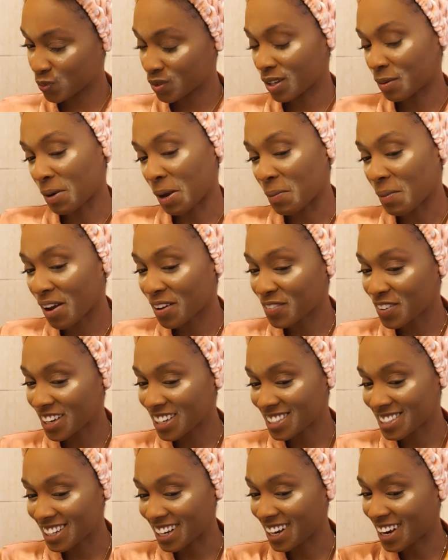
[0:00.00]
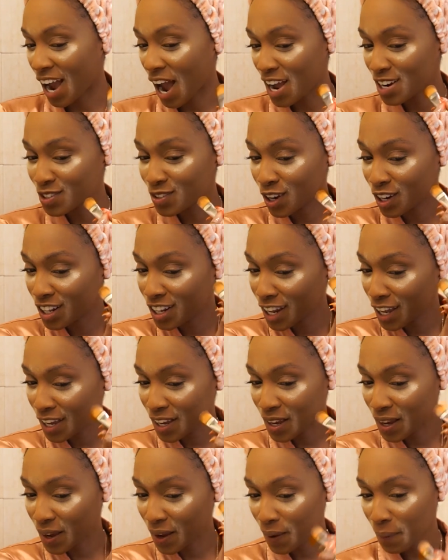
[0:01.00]
make my face, like I try to
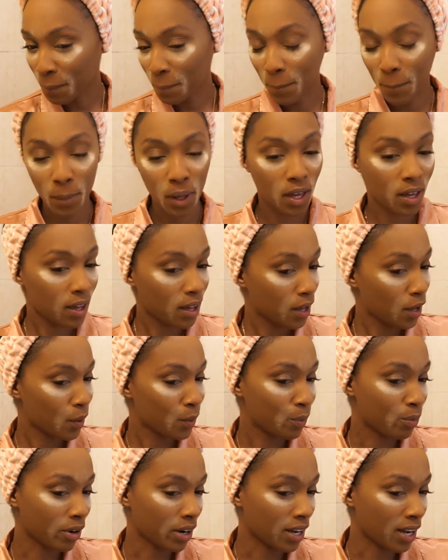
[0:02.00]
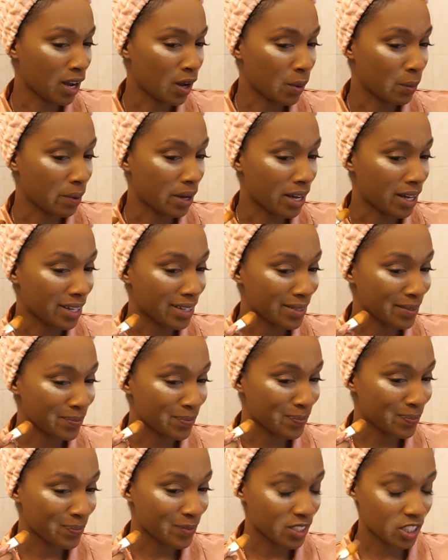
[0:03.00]
like bring out my
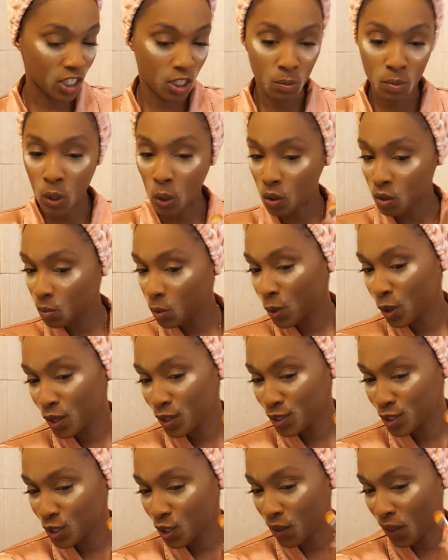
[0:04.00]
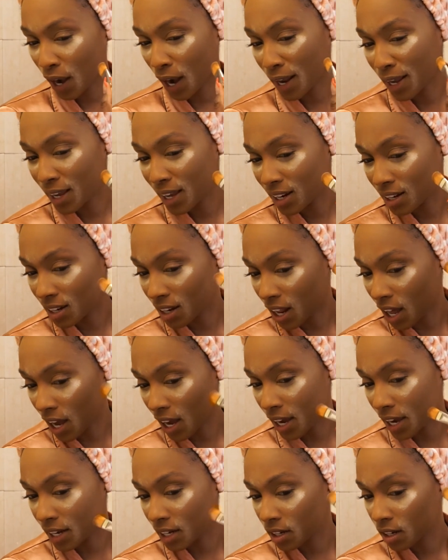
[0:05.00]
cheekbones more so that I can
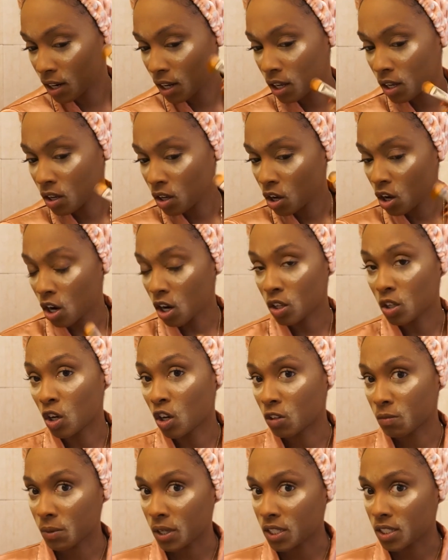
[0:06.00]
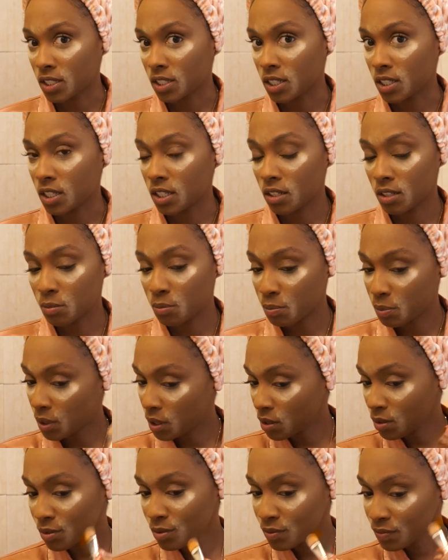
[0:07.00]
line along my
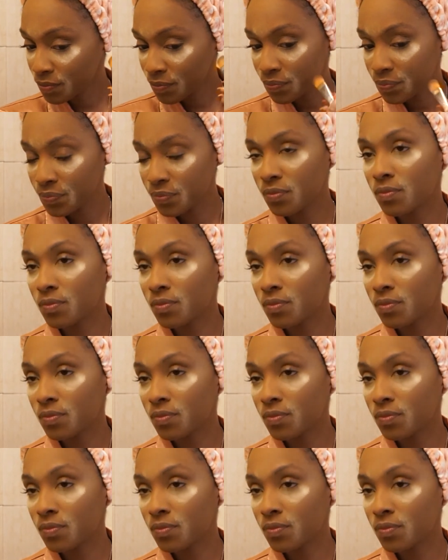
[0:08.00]
cheekbone.